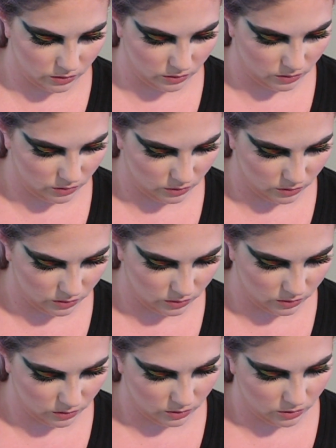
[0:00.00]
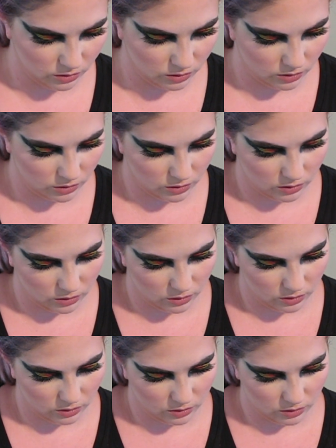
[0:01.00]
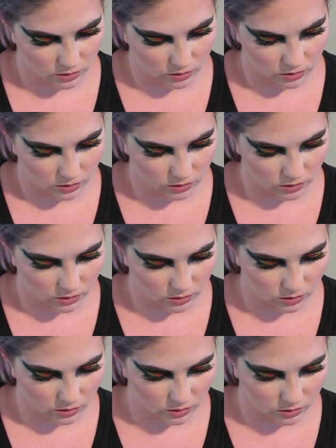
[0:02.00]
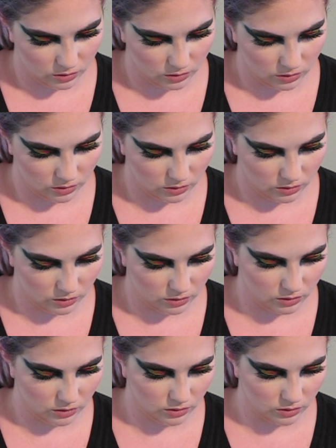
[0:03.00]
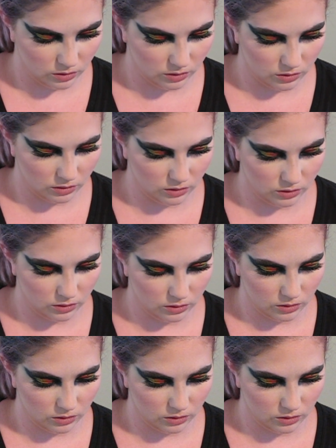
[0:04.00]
Nobody speaks.